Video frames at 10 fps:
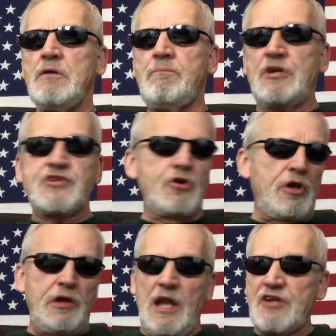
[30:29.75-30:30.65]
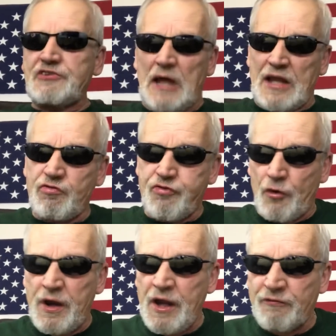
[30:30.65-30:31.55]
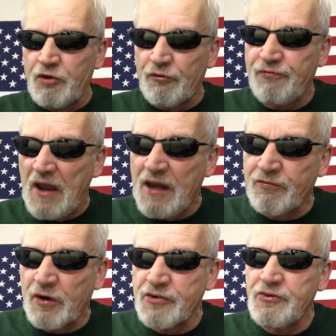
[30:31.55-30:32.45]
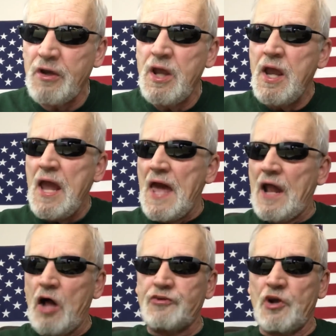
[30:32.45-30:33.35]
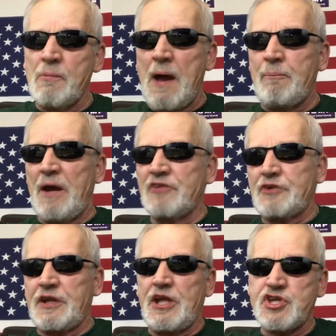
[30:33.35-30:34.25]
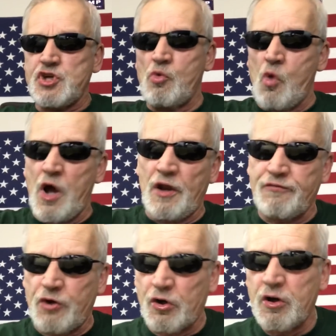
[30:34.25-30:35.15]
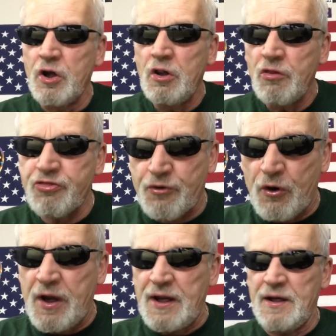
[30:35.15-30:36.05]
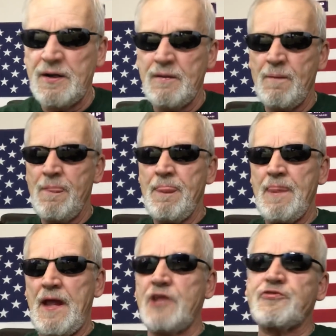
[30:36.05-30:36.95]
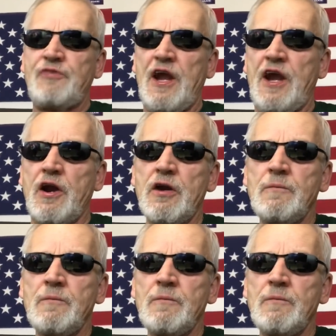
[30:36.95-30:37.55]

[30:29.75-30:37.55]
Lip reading: but you could list like 3 of your favorites, and I'll do my best to get you one of your 3. That's fair.